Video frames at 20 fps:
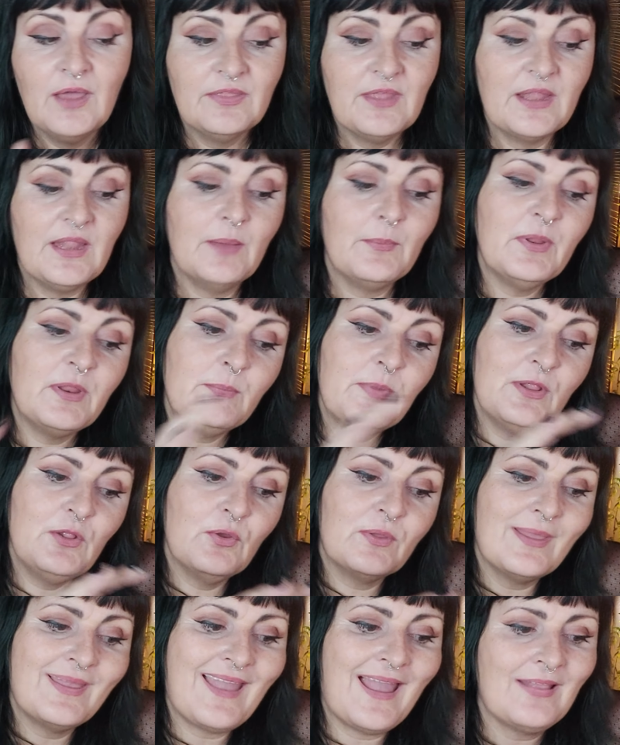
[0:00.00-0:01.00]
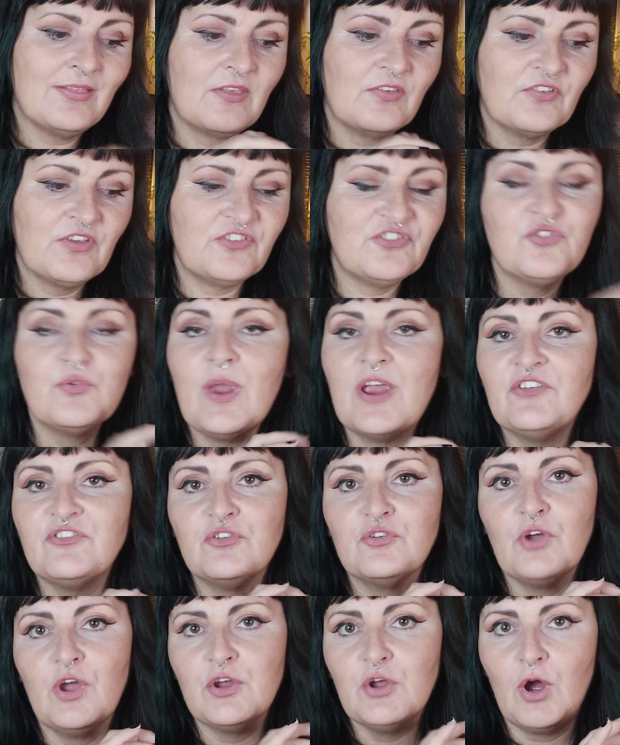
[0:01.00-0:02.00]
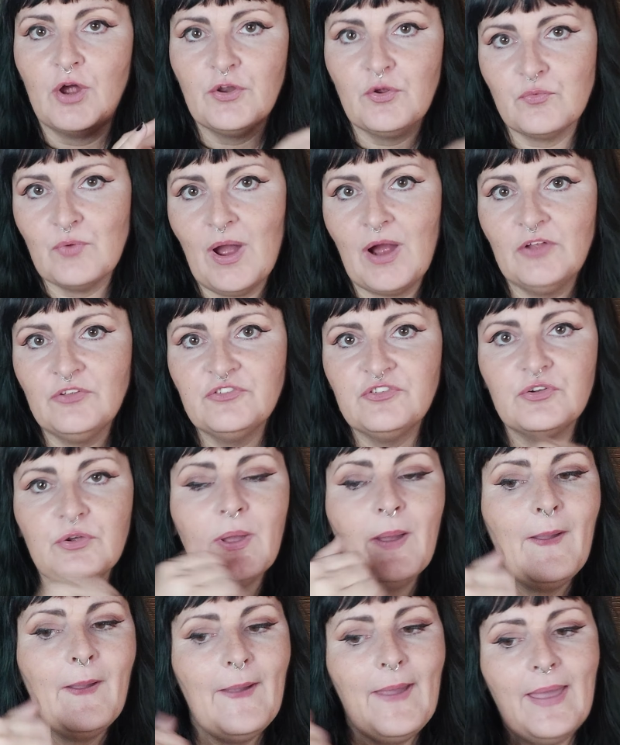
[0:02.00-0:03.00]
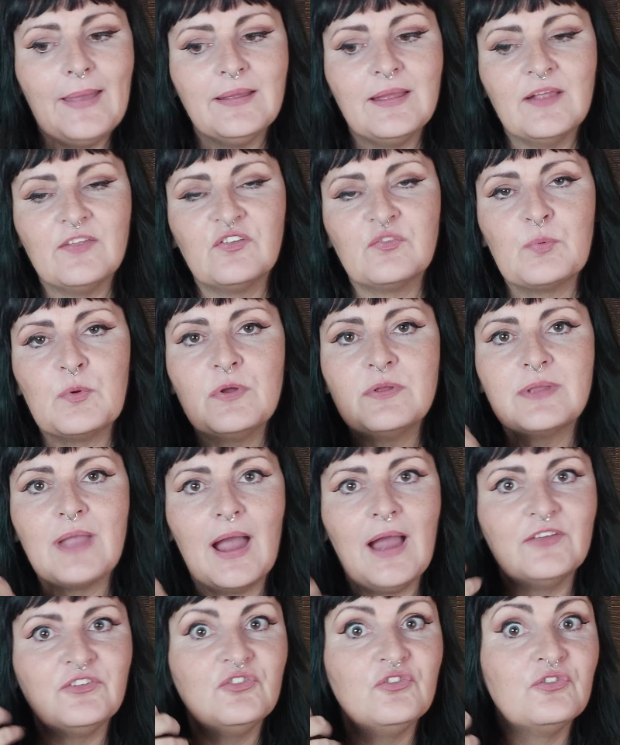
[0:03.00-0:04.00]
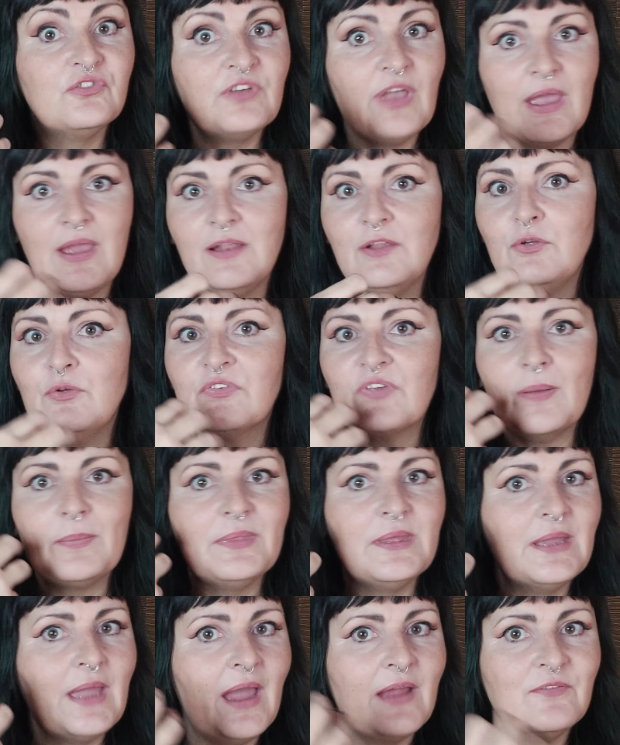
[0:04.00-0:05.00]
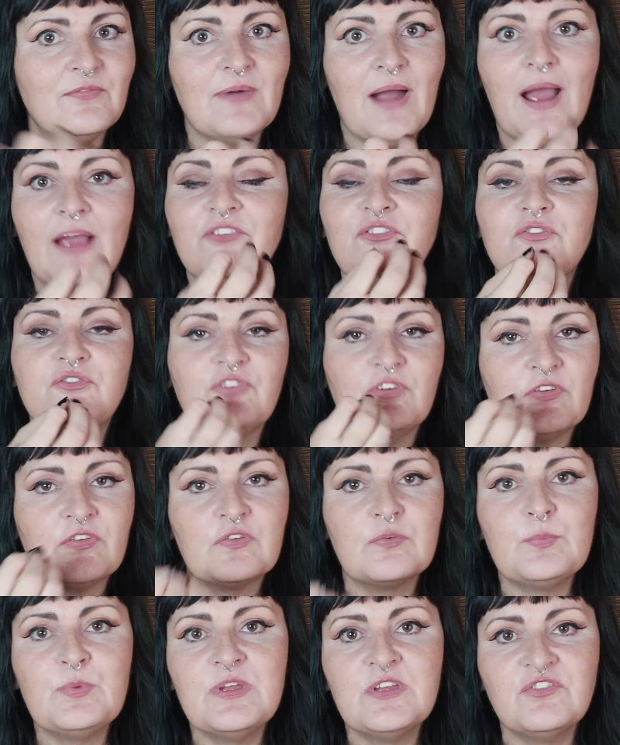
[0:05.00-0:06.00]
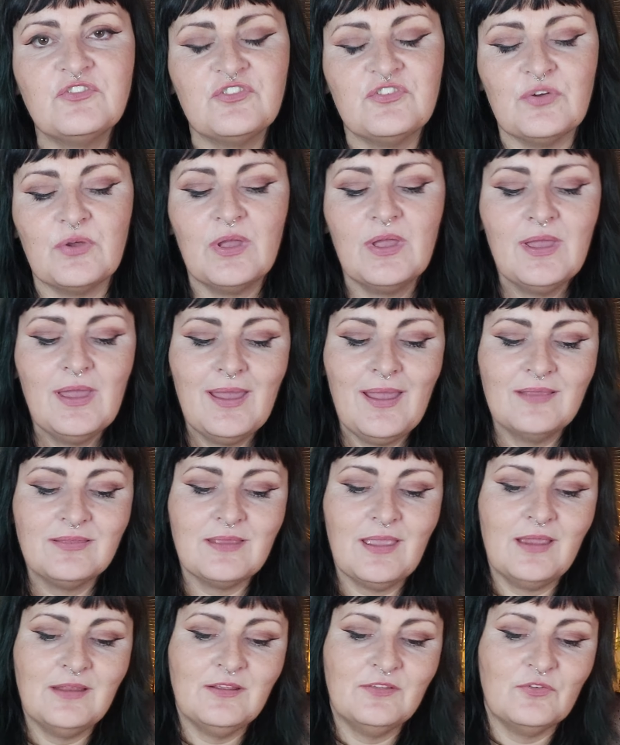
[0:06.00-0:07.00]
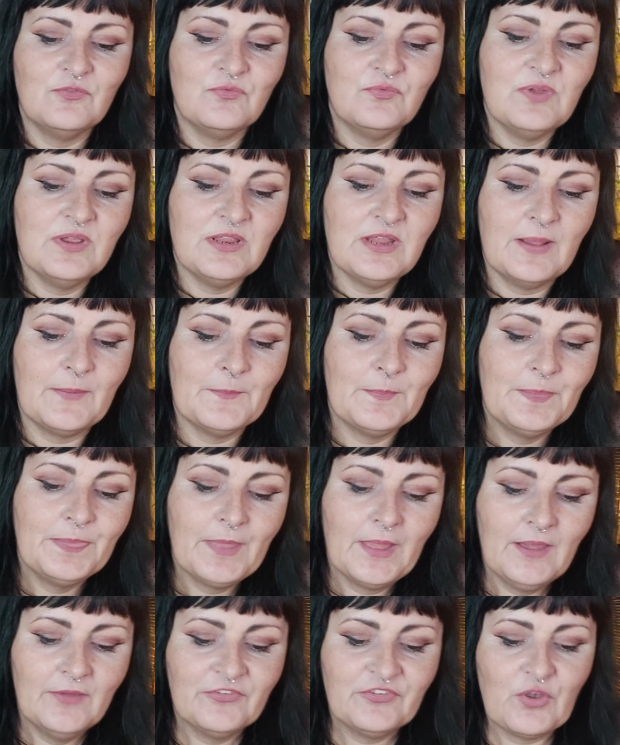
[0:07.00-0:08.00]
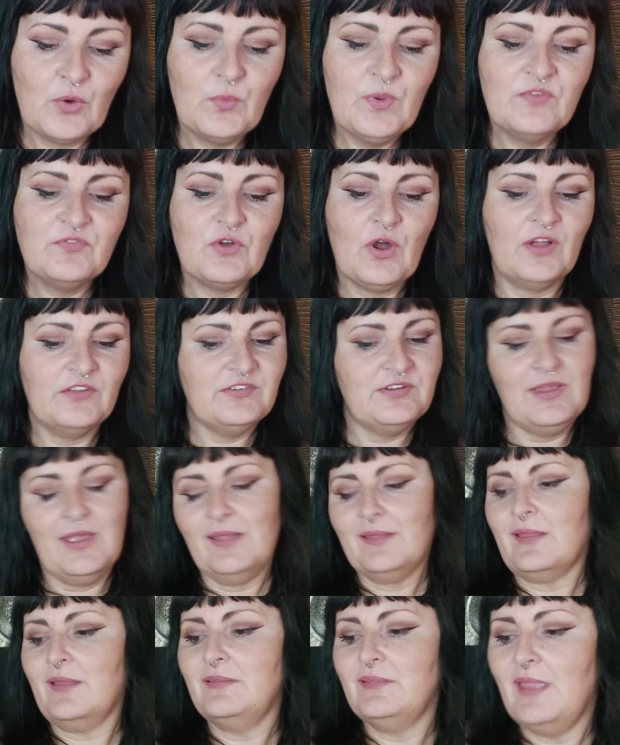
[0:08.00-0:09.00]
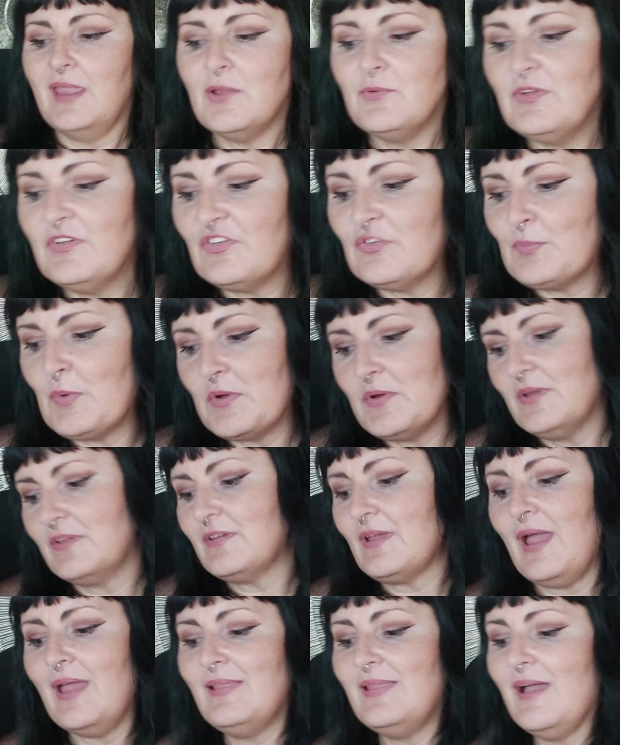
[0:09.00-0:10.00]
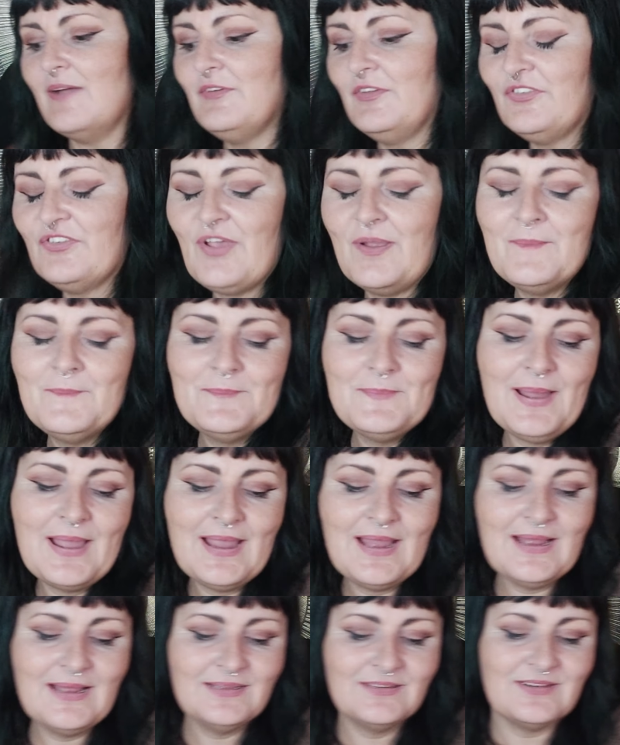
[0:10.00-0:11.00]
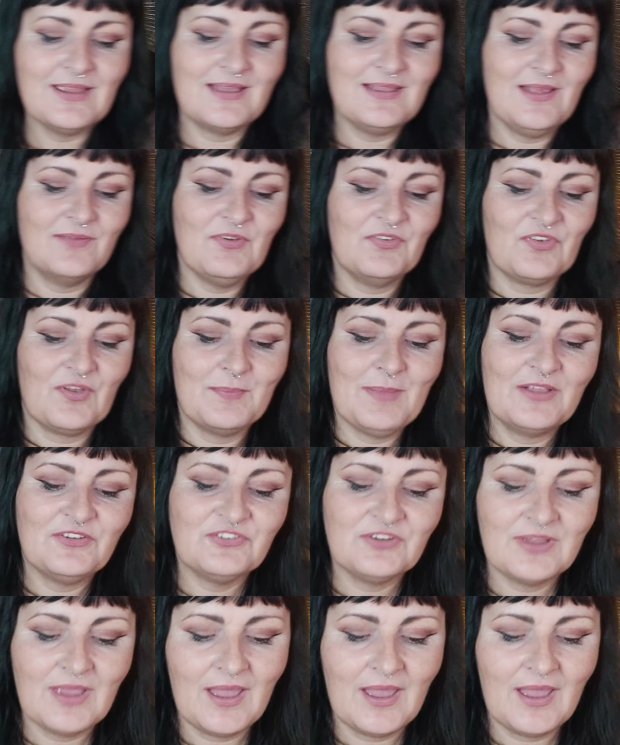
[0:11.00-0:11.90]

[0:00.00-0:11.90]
Then I'm going to be looking at the situation going on around you and get spirit guides to tell you something, advise you, just speak to you at the end of the reading. So we've got here Canary Spirit. I love it so much. I love it so much.